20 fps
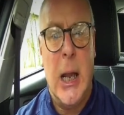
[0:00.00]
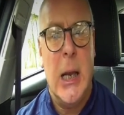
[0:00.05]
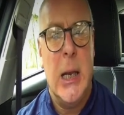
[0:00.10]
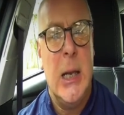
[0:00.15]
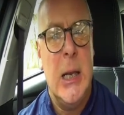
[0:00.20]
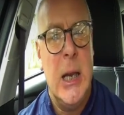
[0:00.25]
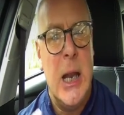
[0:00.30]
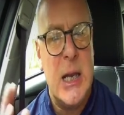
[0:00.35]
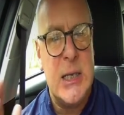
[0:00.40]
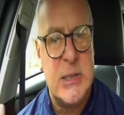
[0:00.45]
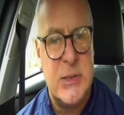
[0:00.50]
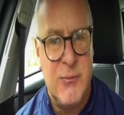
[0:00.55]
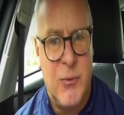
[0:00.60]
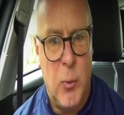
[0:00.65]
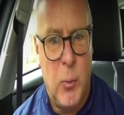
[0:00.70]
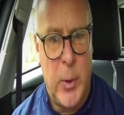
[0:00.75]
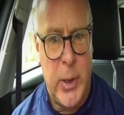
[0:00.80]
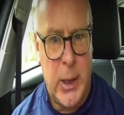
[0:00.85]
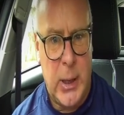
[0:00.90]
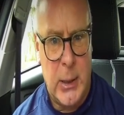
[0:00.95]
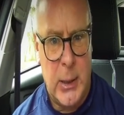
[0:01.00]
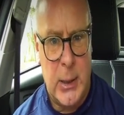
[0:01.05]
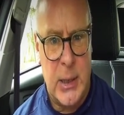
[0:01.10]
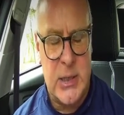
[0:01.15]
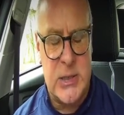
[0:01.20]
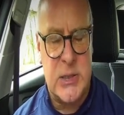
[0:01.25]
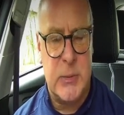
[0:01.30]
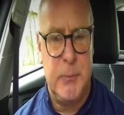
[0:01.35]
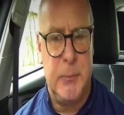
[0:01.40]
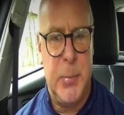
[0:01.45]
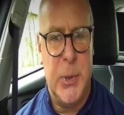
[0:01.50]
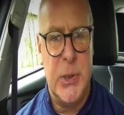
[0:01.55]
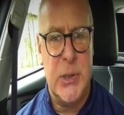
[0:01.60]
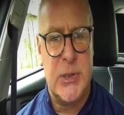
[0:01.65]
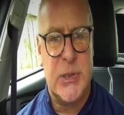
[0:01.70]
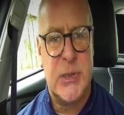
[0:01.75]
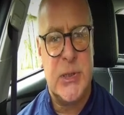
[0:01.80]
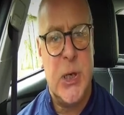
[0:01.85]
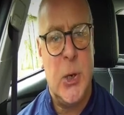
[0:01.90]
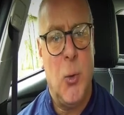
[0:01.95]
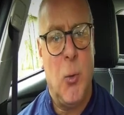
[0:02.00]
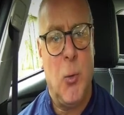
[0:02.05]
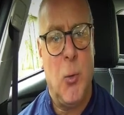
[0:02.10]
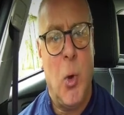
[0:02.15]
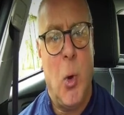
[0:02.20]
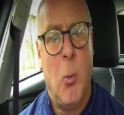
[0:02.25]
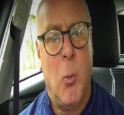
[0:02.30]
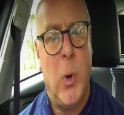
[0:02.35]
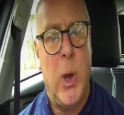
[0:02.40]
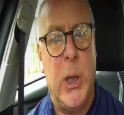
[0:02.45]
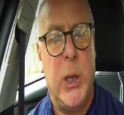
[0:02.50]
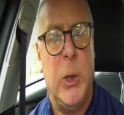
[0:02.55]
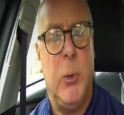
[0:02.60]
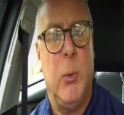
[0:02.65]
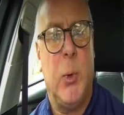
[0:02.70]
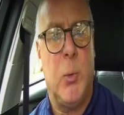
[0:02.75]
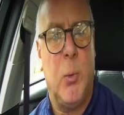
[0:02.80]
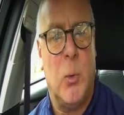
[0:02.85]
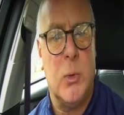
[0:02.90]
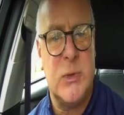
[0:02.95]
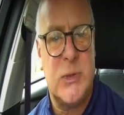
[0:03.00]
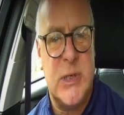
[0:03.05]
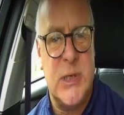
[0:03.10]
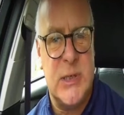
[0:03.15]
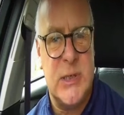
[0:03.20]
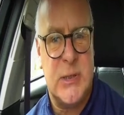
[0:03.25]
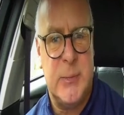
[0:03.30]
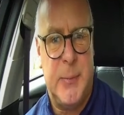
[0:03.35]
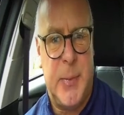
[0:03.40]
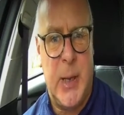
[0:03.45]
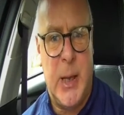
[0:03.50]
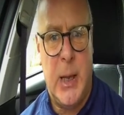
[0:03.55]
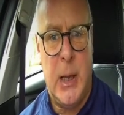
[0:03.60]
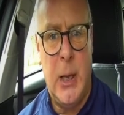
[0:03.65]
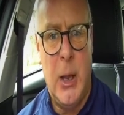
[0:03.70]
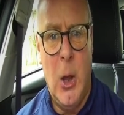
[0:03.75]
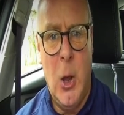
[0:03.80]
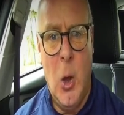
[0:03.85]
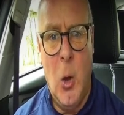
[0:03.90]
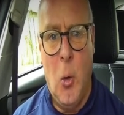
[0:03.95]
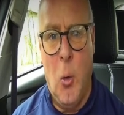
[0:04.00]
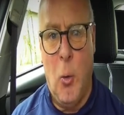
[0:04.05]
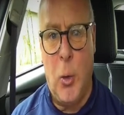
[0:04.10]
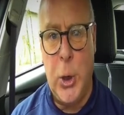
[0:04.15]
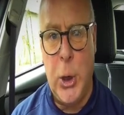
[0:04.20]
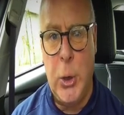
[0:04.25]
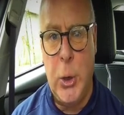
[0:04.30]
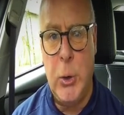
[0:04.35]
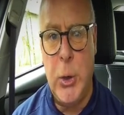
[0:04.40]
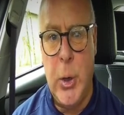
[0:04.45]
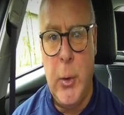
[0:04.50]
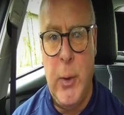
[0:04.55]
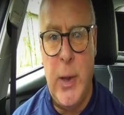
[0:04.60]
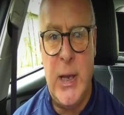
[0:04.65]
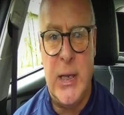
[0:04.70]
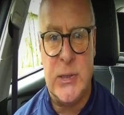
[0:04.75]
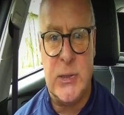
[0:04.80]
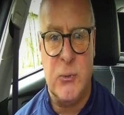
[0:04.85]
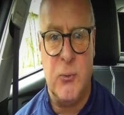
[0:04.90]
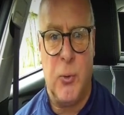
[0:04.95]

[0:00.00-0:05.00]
less of a weakness, but still not you would want it to be, or you know it